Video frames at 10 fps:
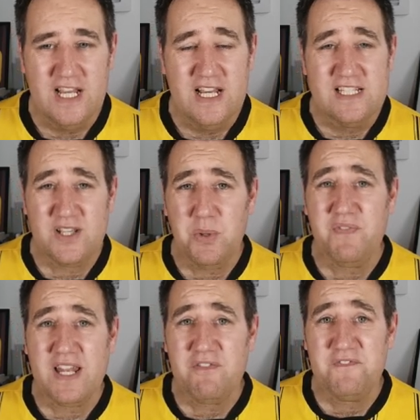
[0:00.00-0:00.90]
So we've
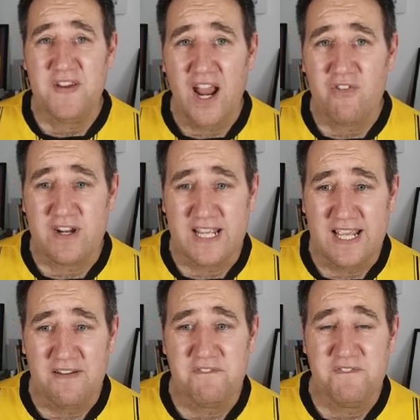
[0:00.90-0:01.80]
had a
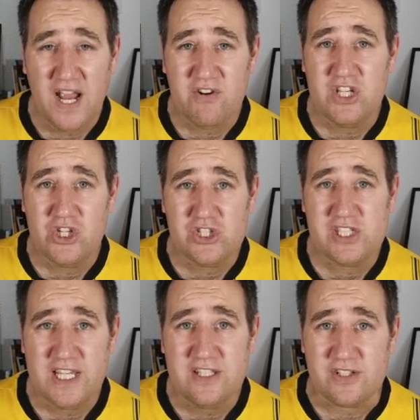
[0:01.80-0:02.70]
very good
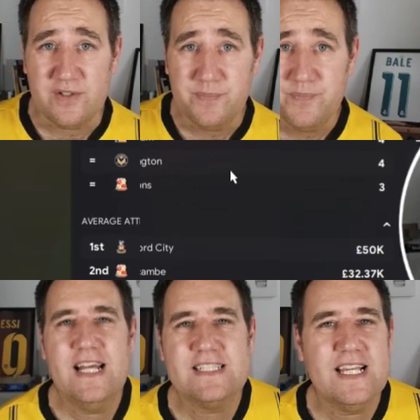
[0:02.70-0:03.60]
season. So
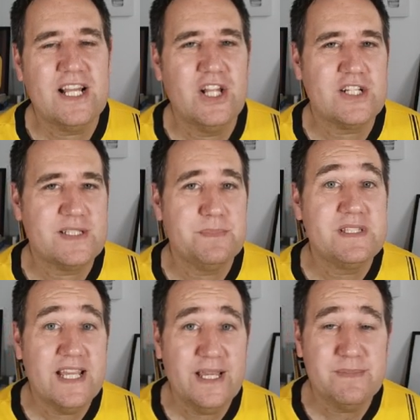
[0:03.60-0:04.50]
now let's take a look at some
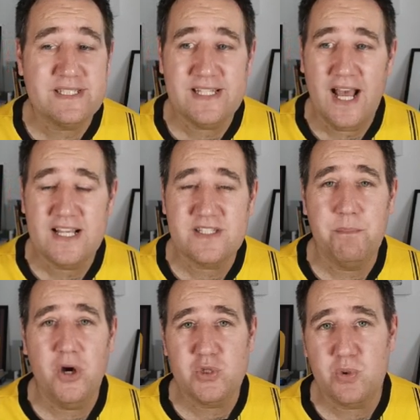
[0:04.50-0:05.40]
team stats.
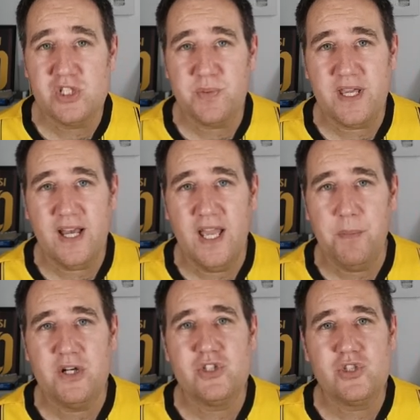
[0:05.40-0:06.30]
Most points per game
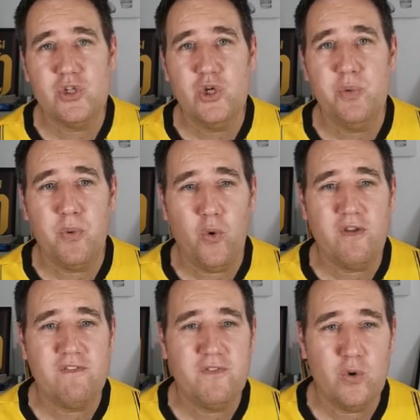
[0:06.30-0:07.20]
are
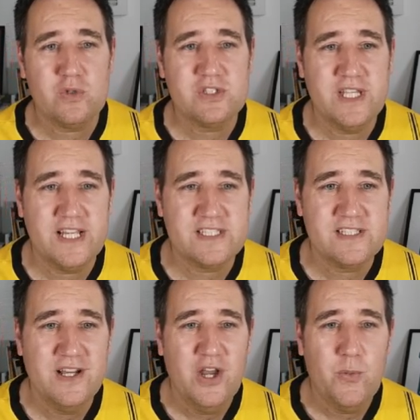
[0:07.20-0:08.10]
2.46.
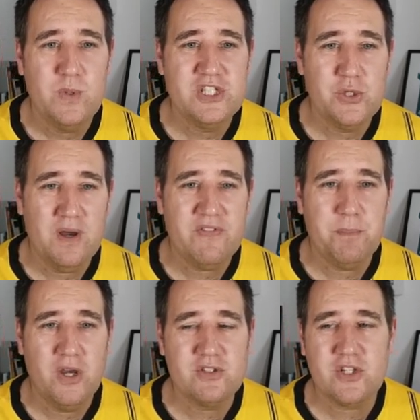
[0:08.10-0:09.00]
We do have the
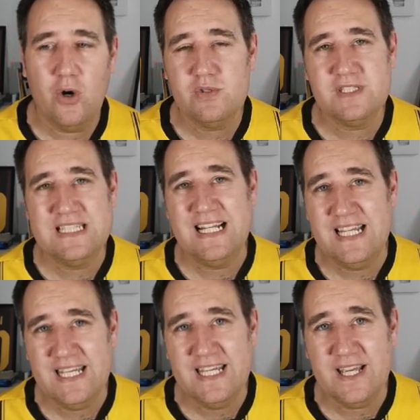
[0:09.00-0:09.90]
most goals in the
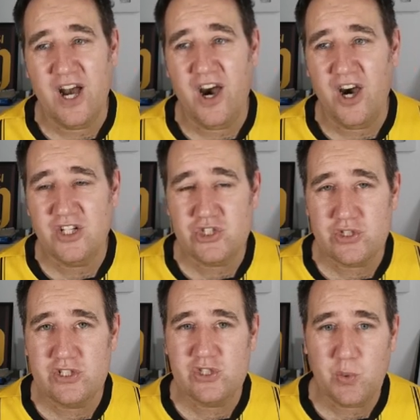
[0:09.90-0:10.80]
league,
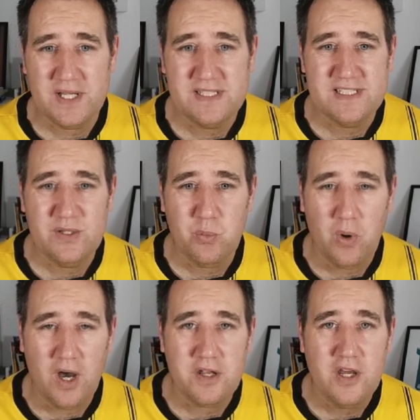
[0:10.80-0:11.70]

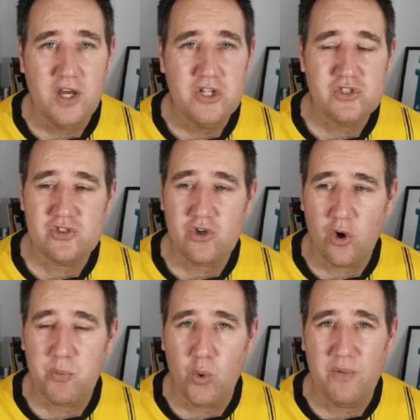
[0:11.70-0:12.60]
121.
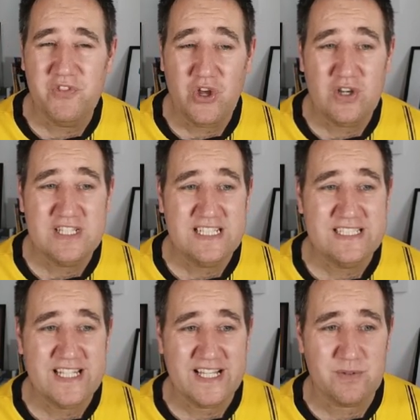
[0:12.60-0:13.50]
Stockport with
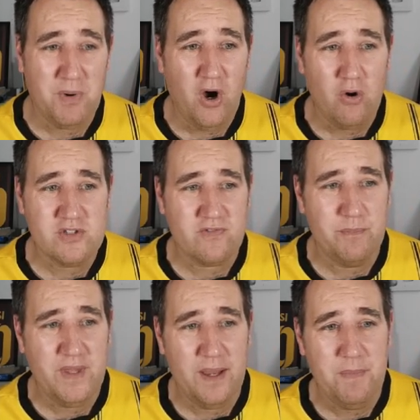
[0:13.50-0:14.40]
96, miles from
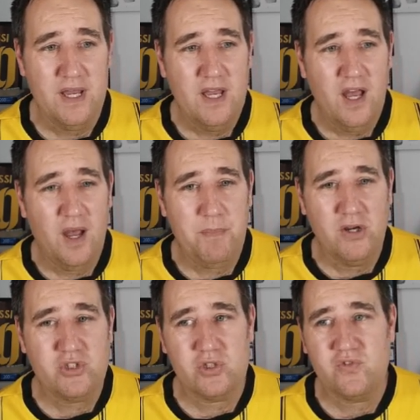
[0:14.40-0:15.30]
them.
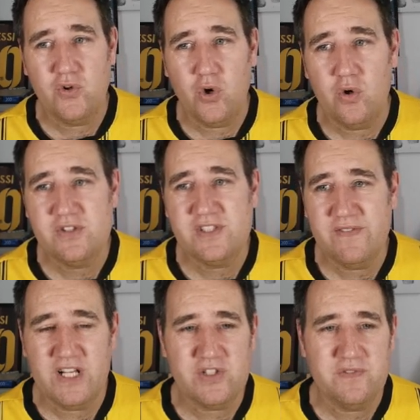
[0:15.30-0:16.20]
Most shots for
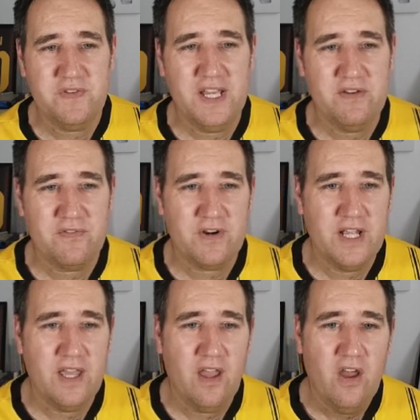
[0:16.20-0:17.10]

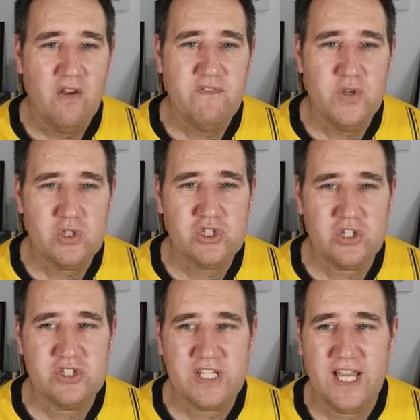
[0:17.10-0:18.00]
733, fewer
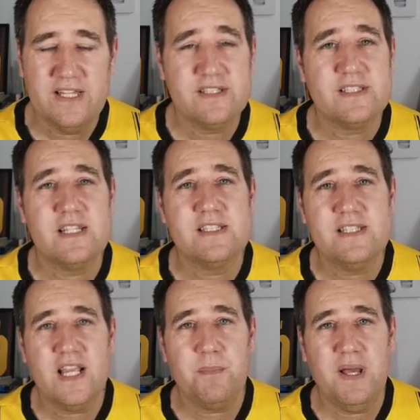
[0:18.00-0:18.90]
shots against,
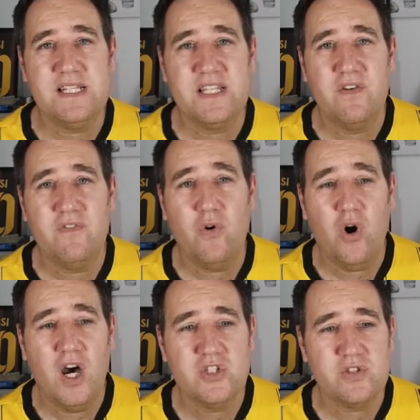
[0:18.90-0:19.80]
second place here
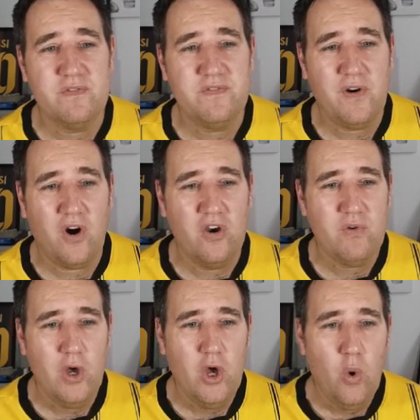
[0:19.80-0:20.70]
405.
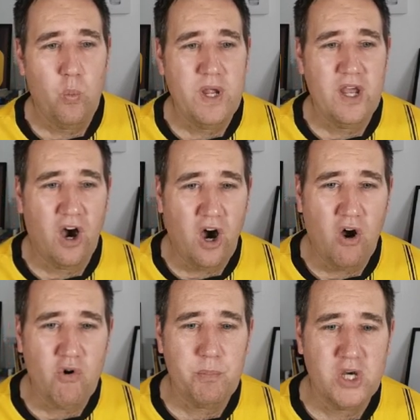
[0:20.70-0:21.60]
We
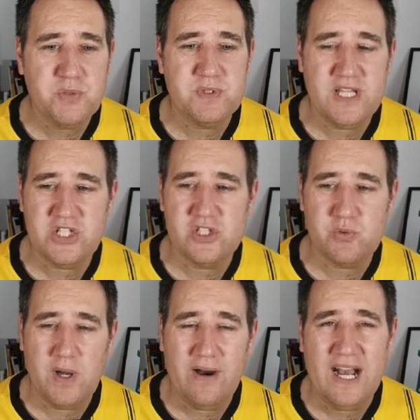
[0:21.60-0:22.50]
are on most possession as
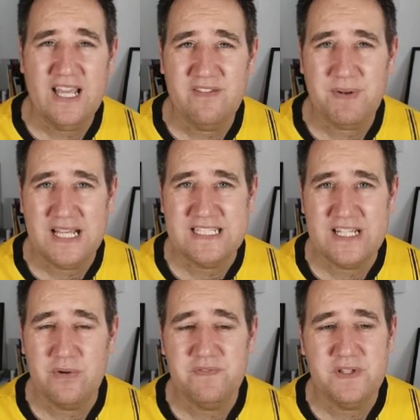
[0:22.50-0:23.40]
well, 8th place here
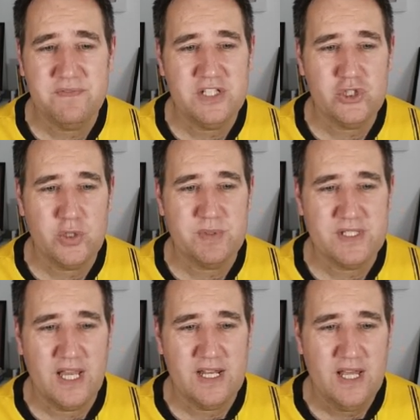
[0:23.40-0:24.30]
with 52%.
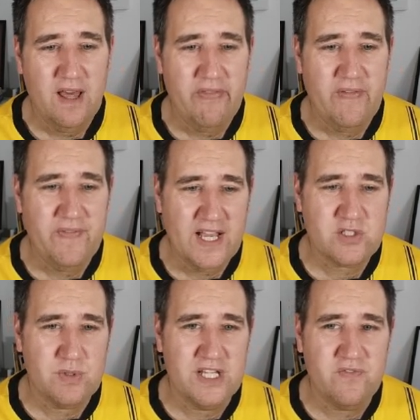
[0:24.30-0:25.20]
And the next
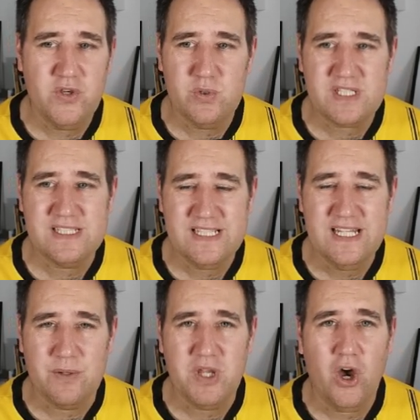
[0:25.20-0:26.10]
one is fewest
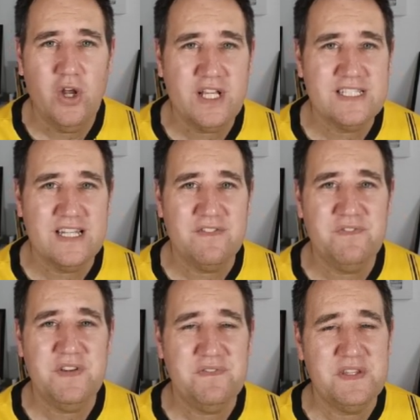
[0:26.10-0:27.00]
conceded. We only conceded
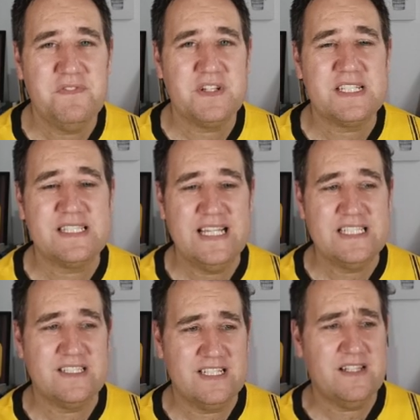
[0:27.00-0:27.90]
50 for the
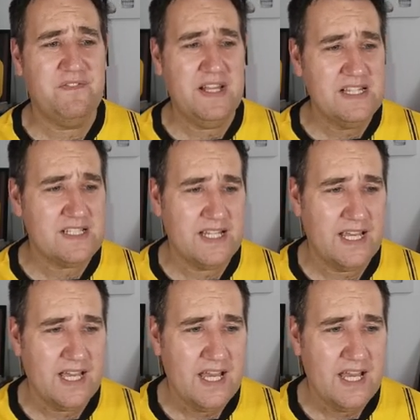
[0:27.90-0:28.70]
season. So defensively,